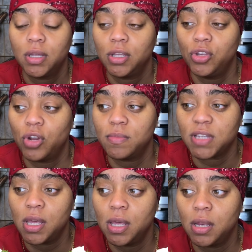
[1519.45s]
You know what I'm
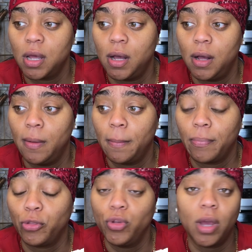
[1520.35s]
saying?
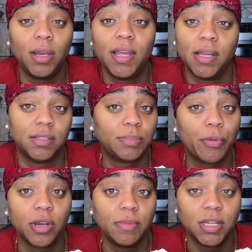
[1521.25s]
Through your lens,
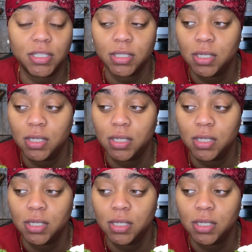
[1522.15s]
pretty much.